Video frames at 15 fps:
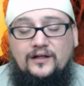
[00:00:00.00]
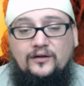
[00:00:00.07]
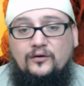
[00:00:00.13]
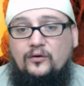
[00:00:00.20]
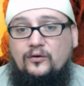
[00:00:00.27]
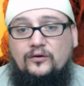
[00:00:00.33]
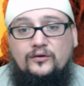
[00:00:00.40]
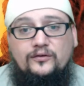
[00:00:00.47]
then
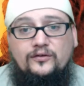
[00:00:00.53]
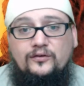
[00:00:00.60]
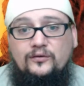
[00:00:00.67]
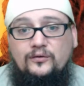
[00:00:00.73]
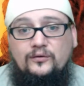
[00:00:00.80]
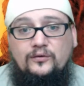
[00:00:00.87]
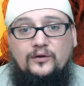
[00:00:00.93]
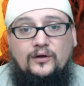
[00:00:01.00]
in order
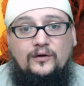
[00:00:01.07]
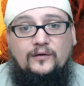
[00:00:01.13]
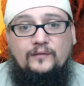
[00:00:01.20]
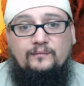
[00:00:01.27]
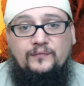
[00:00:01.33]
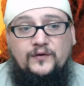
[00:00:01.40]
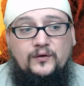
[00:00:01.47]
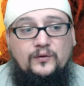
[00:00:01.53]
to
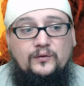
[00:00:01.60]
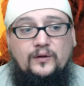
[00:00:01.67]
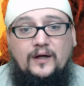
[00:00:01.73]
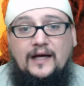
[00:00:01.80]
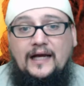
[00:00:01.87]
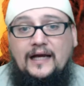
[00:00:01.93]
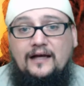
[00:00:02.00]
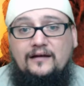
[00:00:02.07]

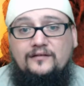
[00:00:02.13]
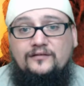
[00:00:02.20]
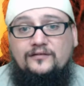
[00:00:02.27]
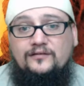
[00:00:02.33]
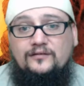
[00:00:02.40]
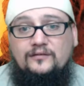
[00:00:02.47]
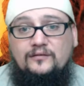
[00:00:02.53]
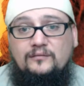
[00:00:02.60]
do
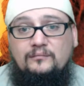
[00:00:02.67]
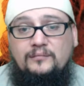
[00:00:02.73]
as